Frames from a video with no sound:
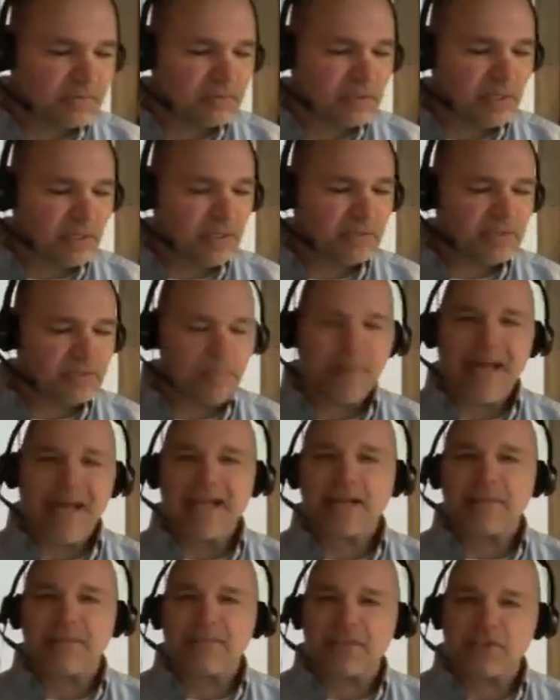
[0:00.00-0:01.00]
uh, to
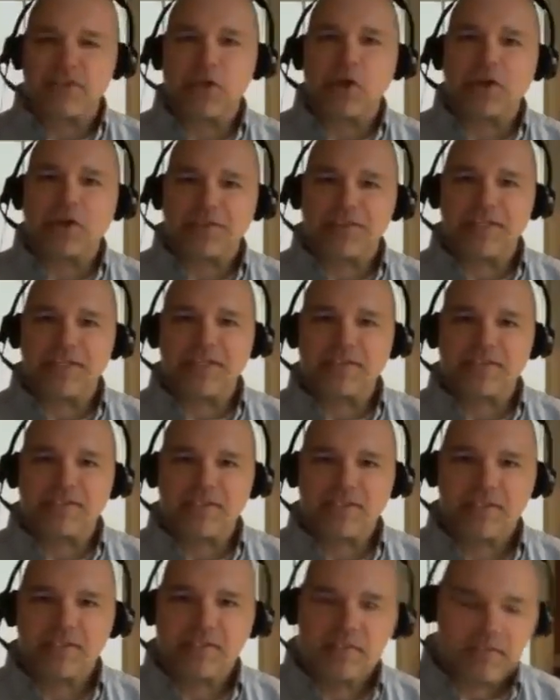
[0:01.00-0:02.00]
back up the dark
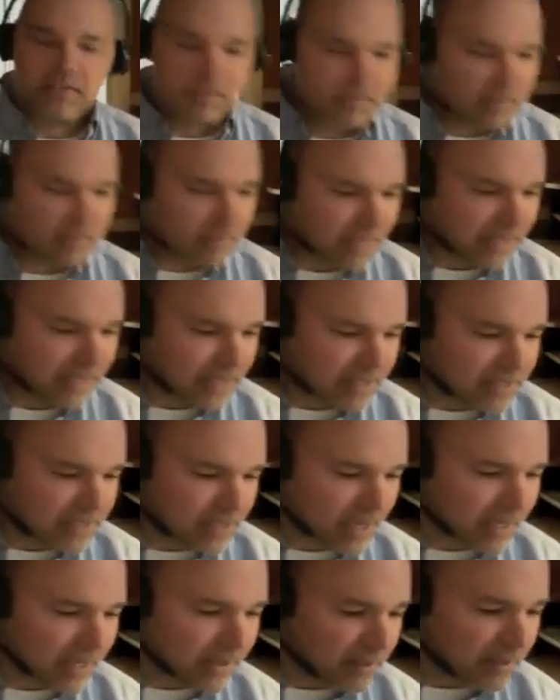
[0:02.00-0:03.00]
things that he's
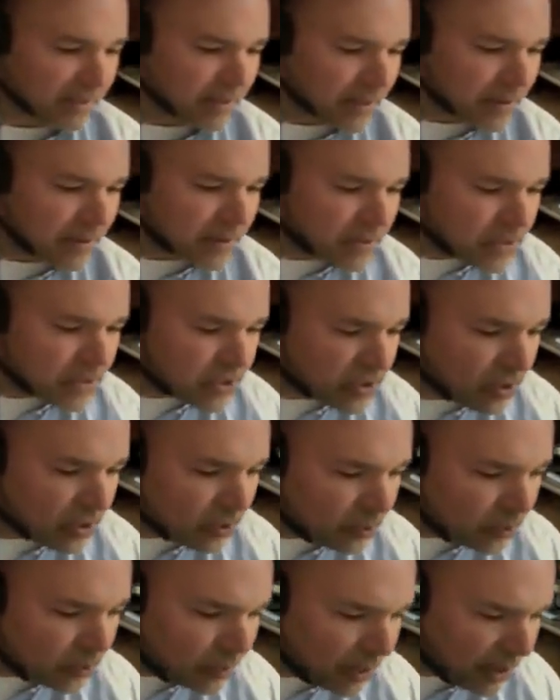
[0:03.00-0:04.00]
saying.
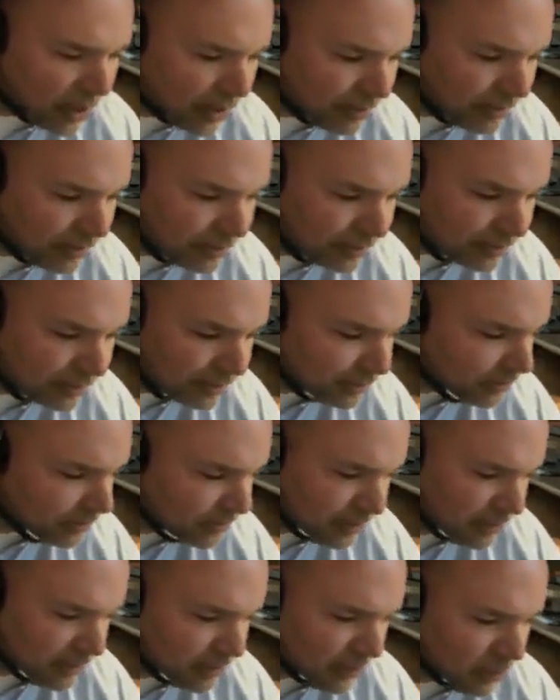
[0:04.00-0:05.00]
So, um,
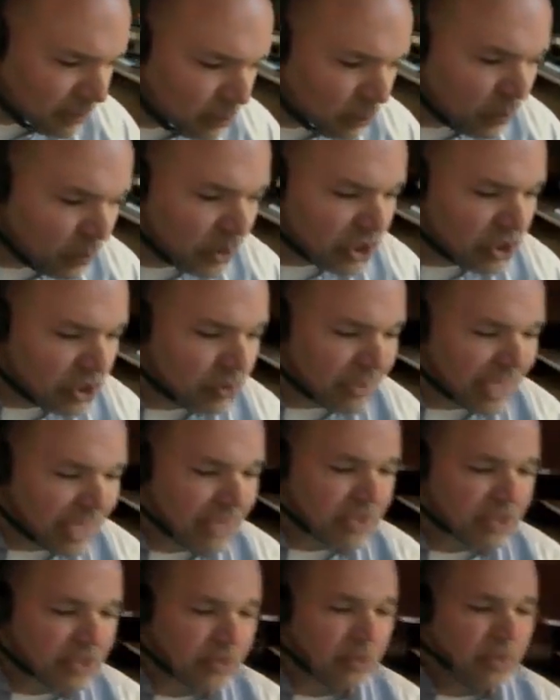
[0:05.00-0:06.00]
once you
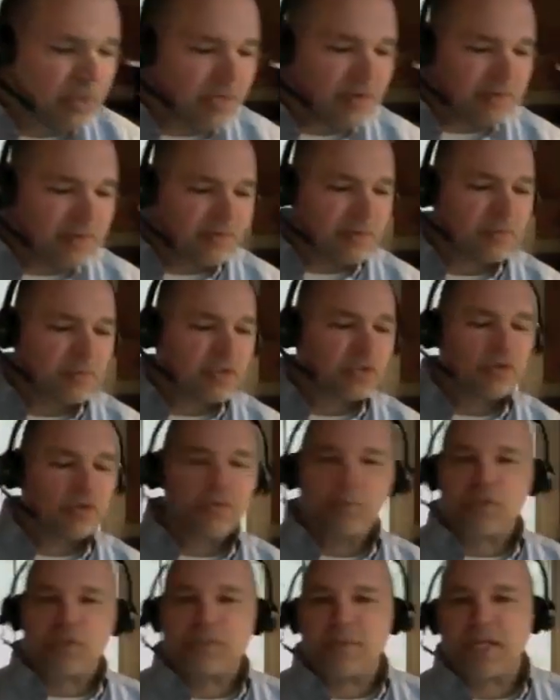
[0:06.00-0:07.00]
get to from a
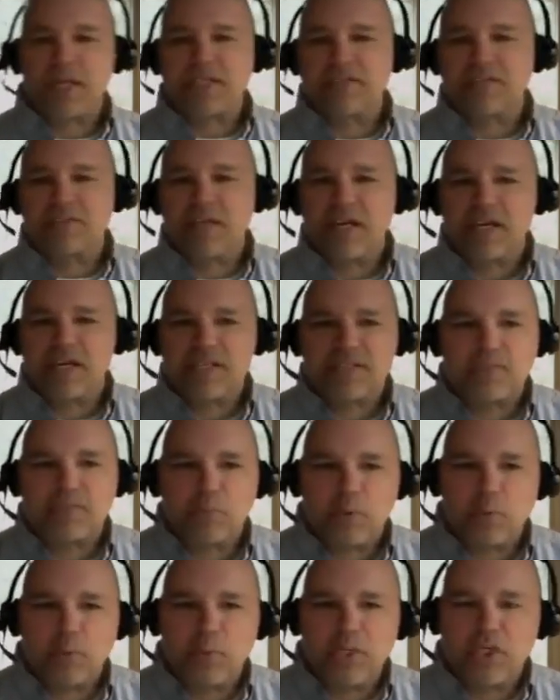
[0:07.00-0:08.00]
truth perspective, guys,
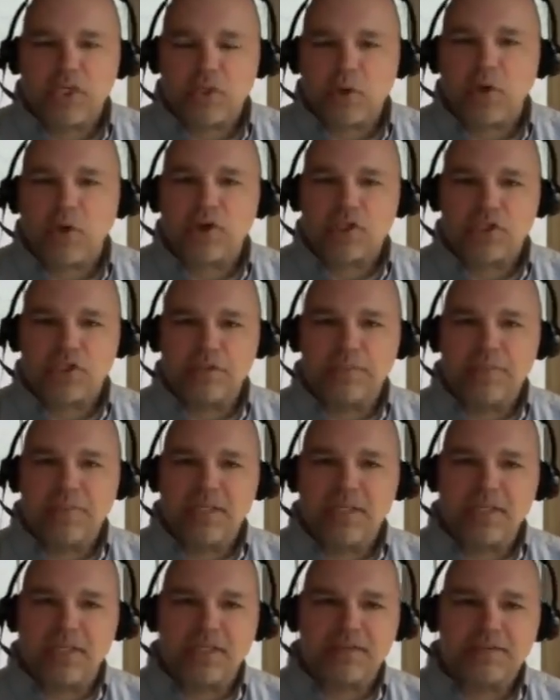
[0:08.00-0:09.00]
where we all should
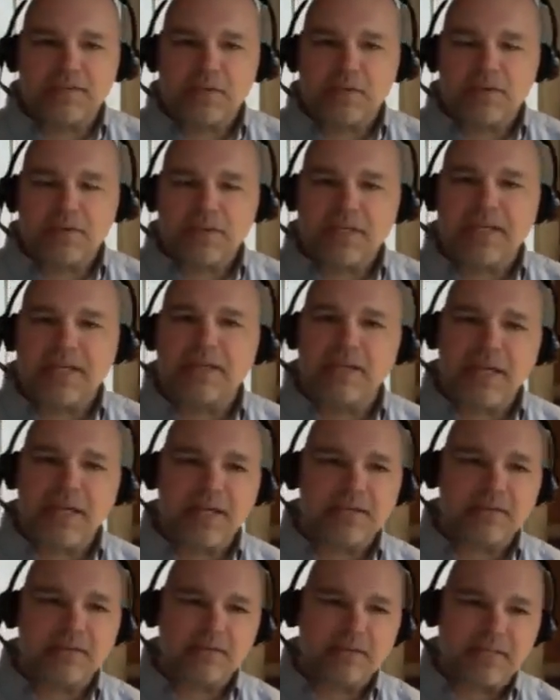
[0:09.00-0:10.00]
be, if you're at, at
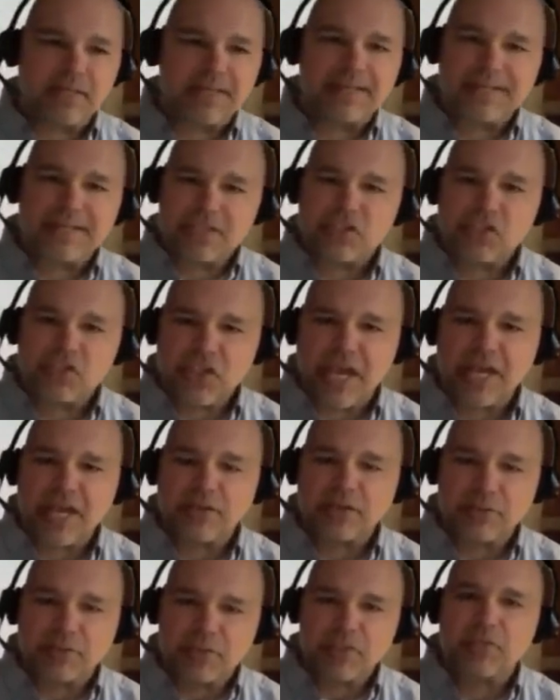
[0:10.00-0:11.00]
like this
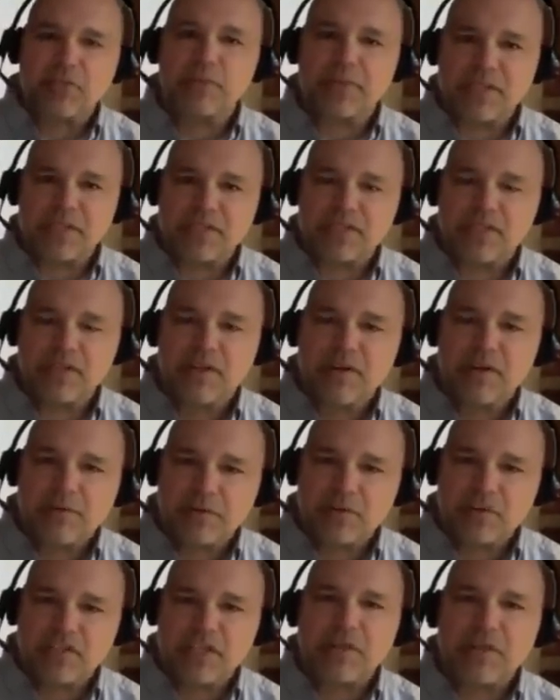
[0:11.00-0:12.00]
channel, you've been doing this
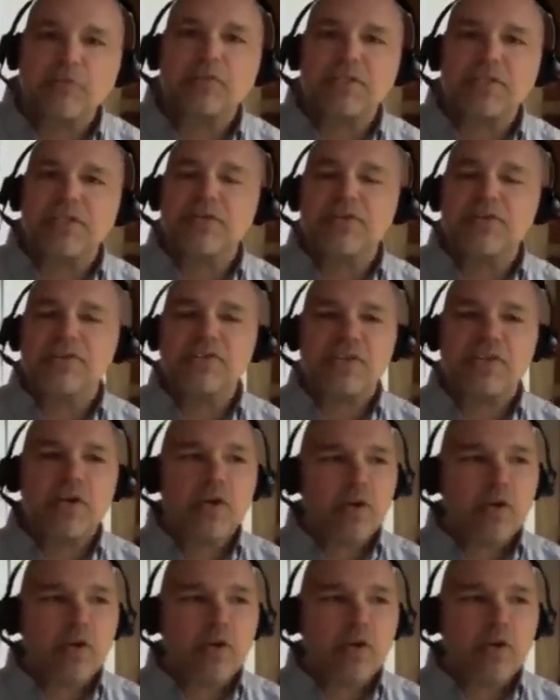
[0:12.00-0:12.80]
for several years.